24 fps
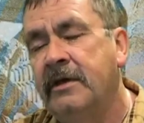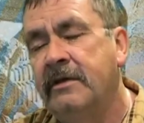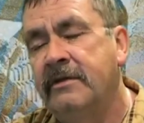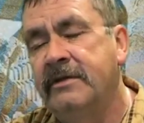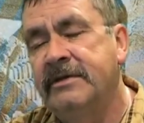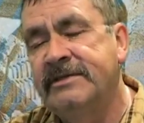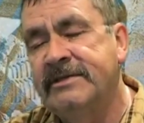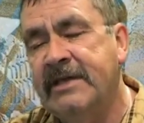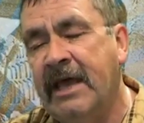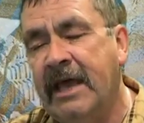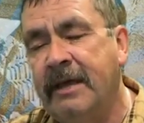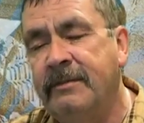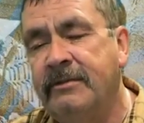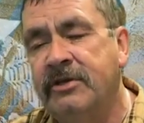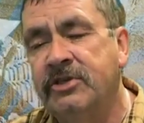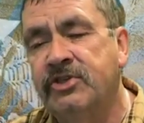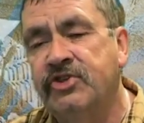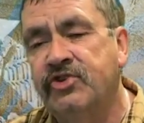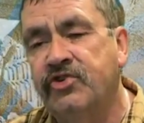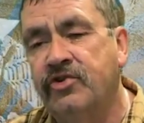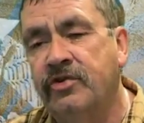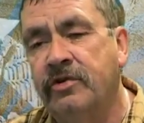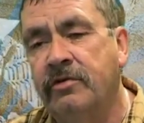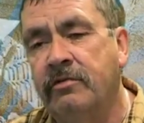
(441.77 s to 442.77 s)
The same
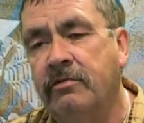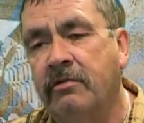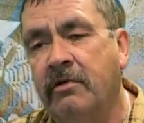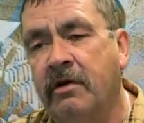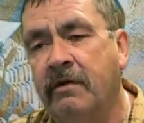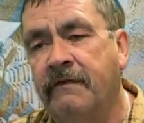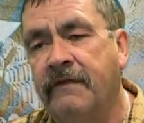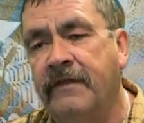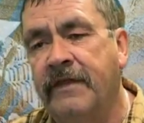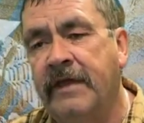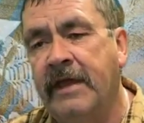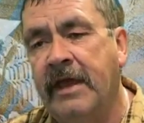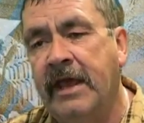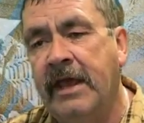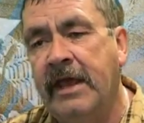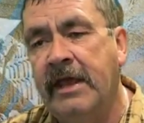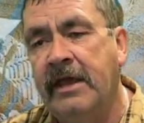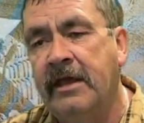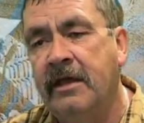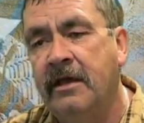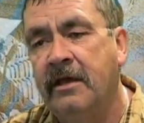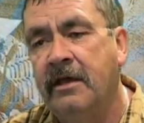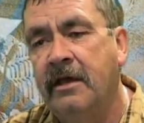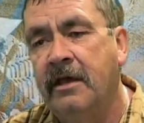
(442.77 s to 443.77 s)
is true of the